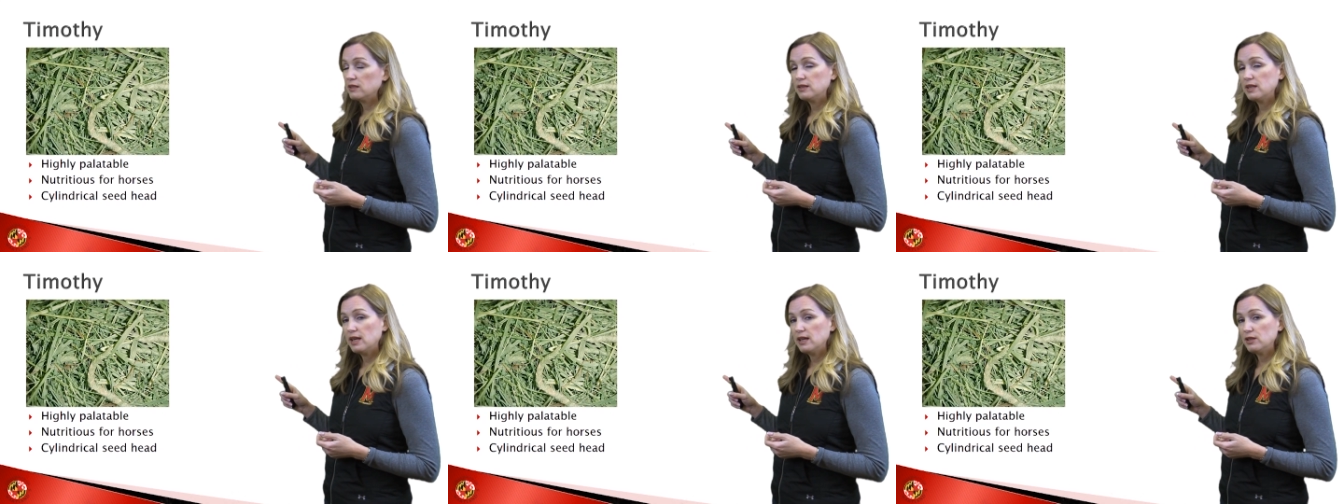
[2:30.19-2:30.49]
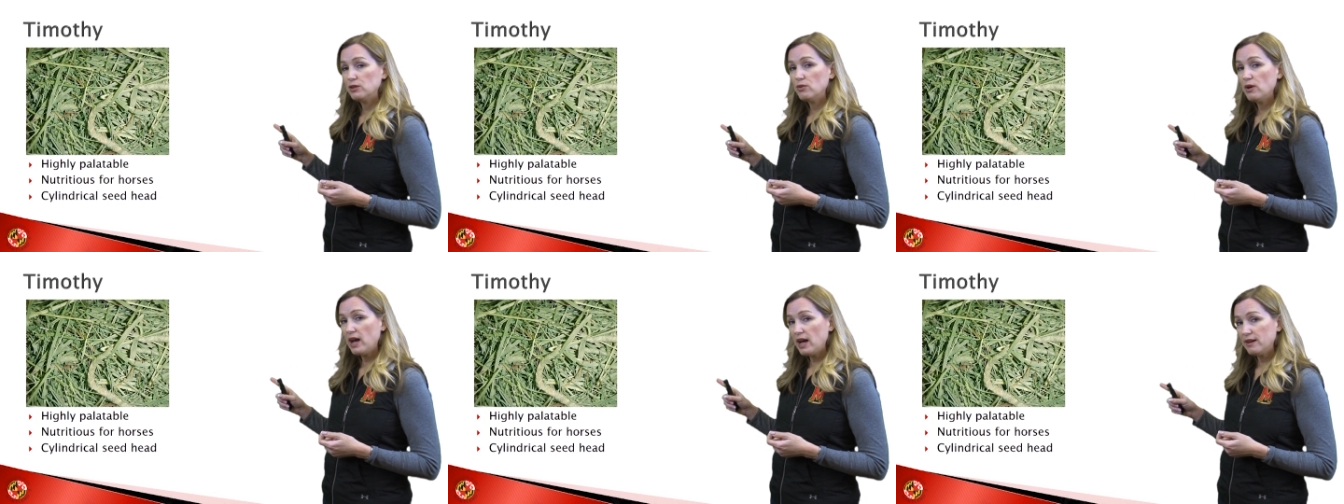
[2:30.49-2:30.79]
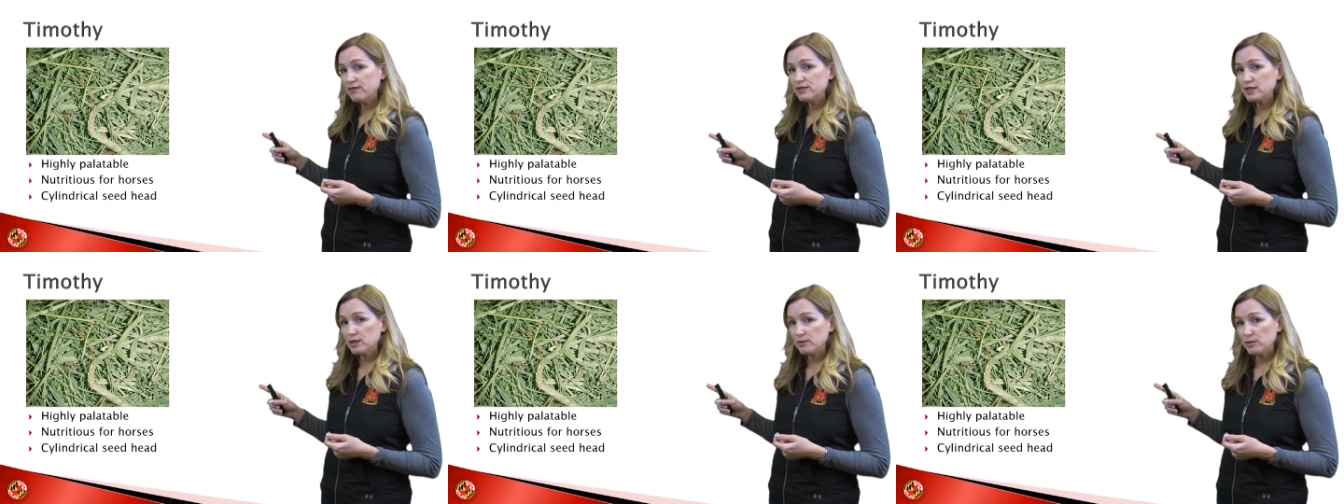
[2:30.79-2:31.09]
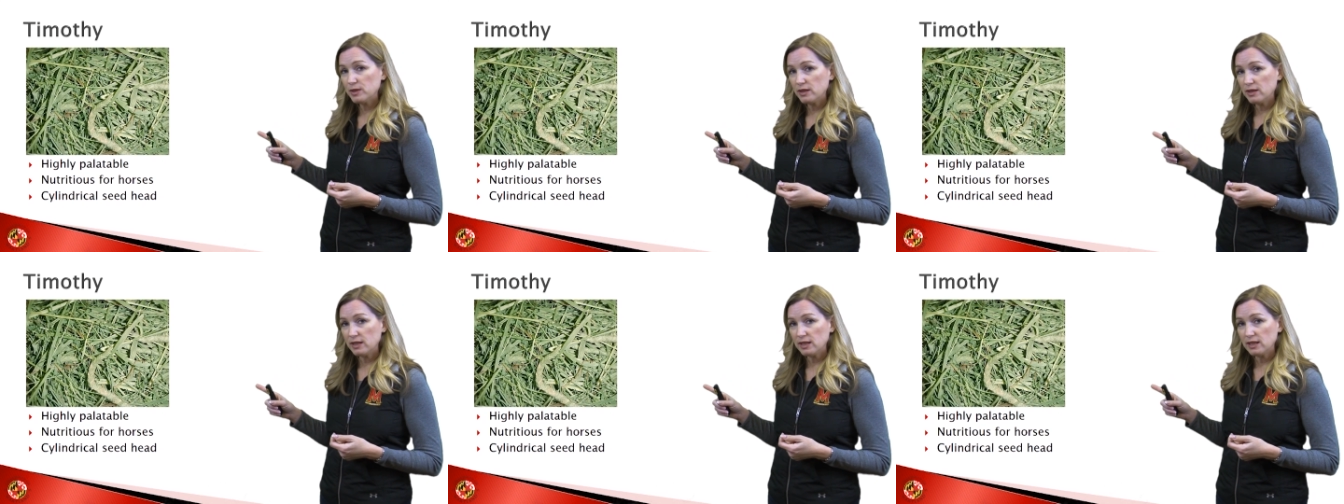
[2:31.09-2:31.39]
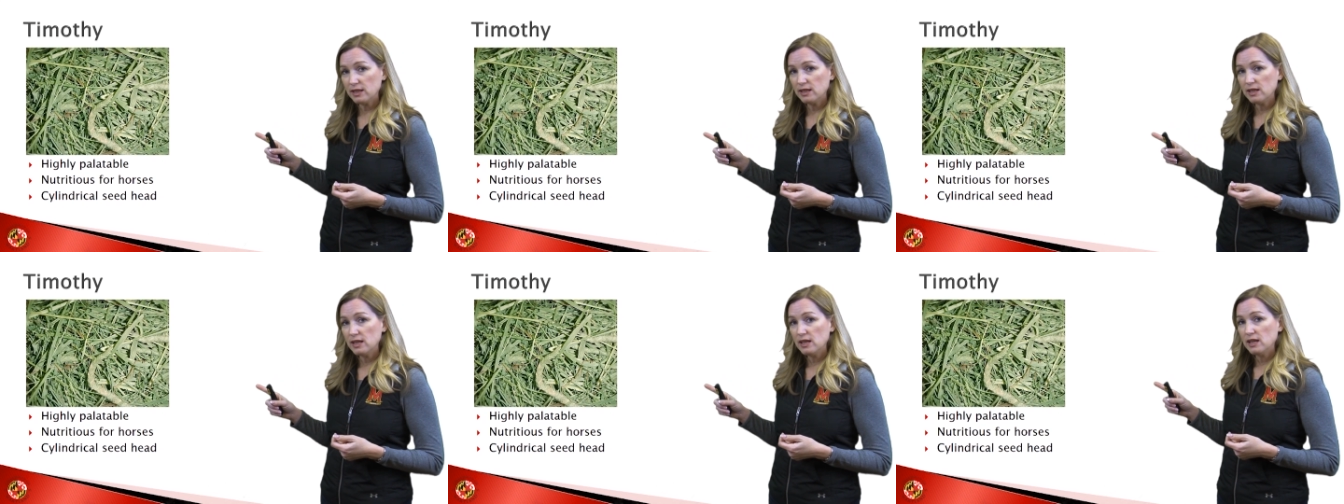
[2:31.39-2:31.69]
that you have
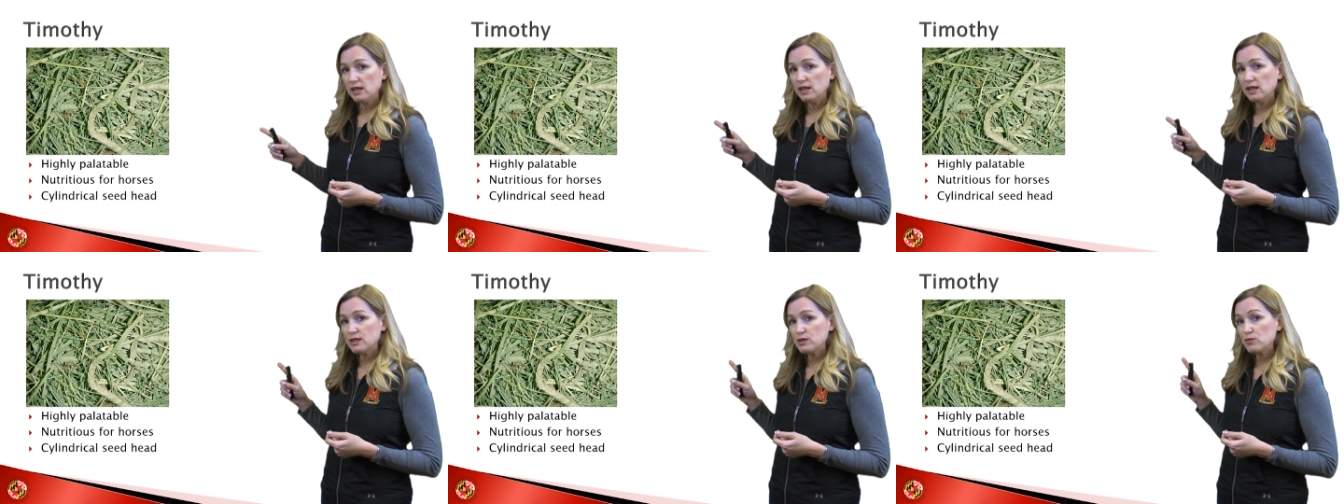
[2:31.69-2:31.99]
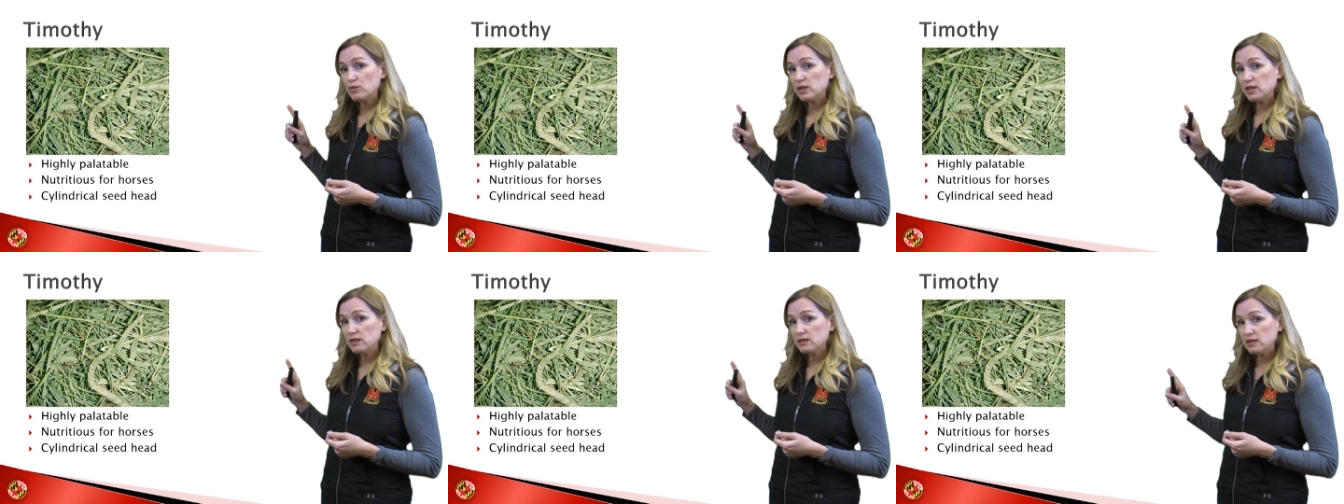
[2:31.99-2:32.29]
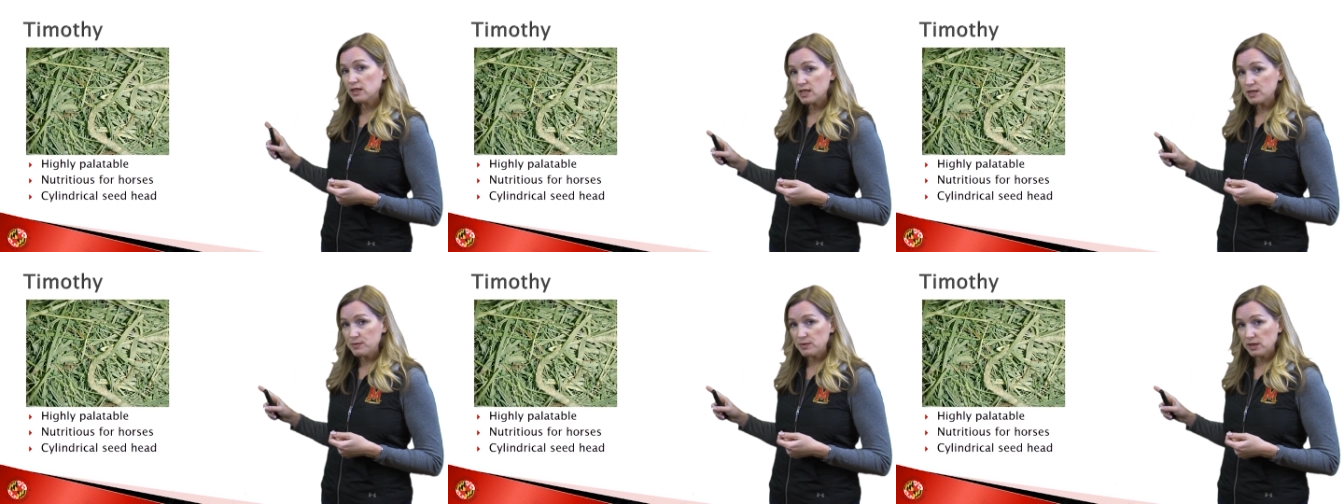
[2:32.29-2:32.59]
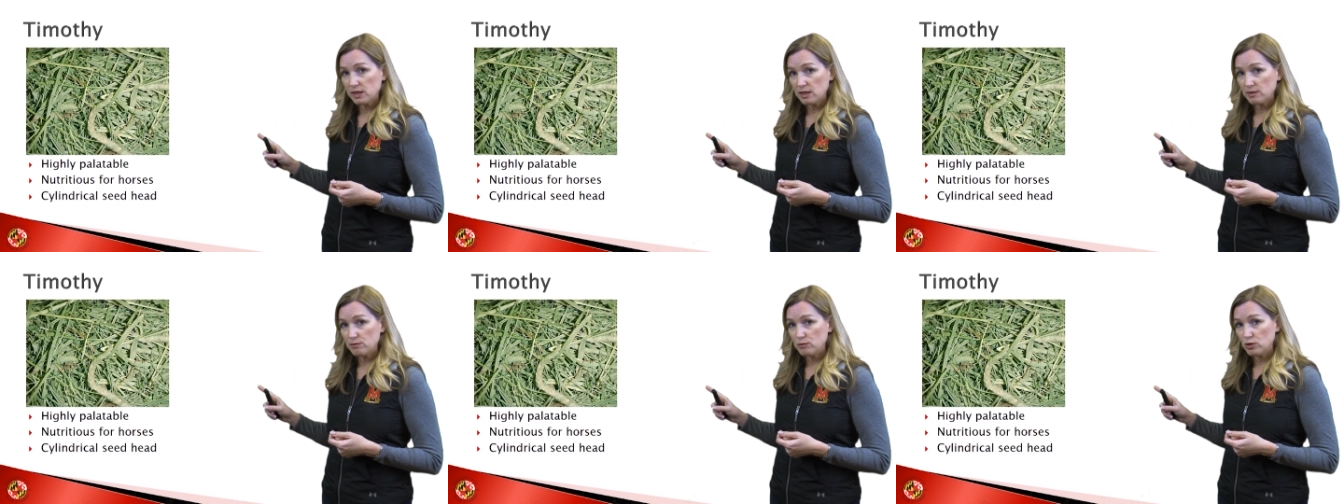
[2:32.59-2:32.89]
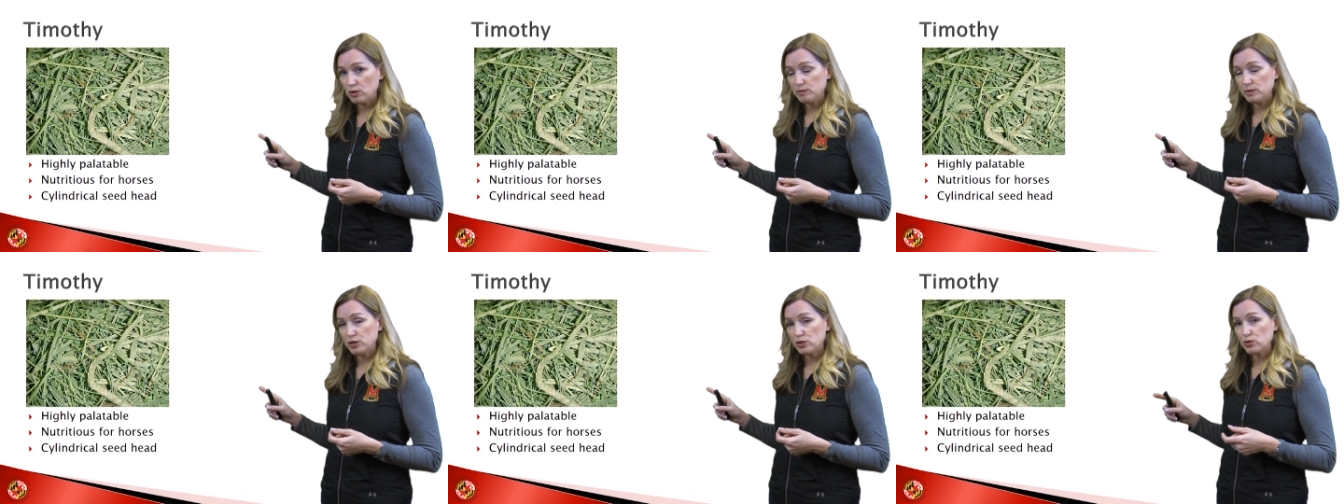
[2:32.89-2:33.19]
Timothy is when it does become
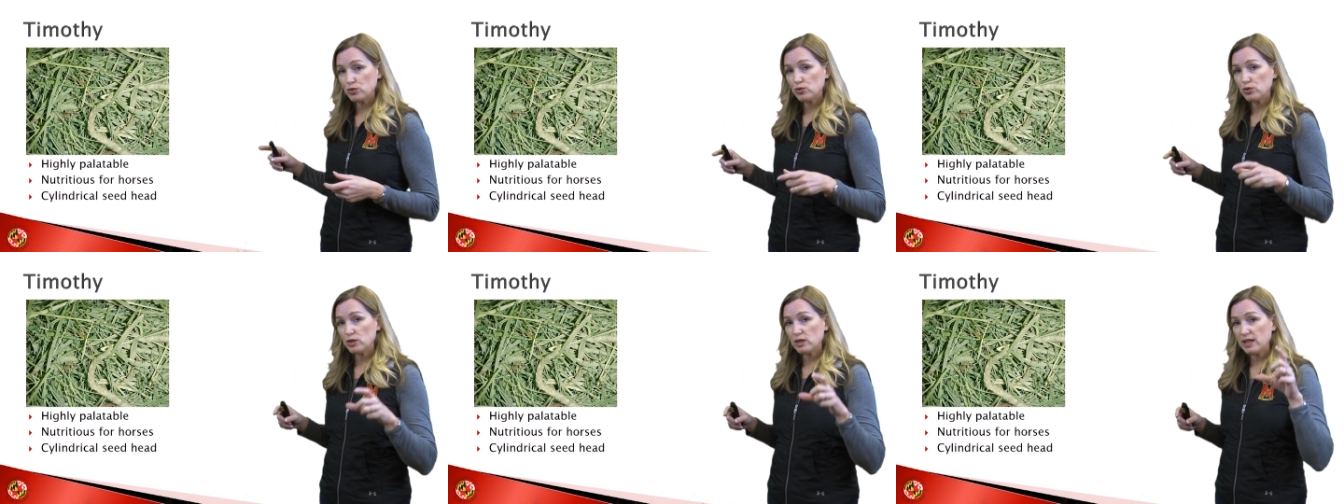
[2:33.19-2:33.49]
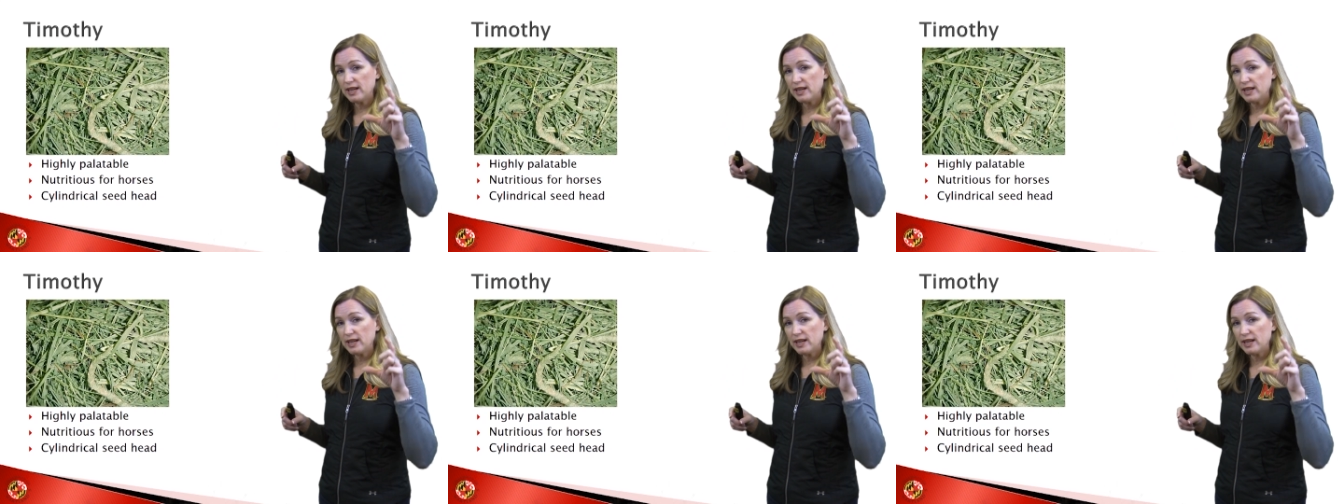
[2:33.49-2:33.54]
more mature,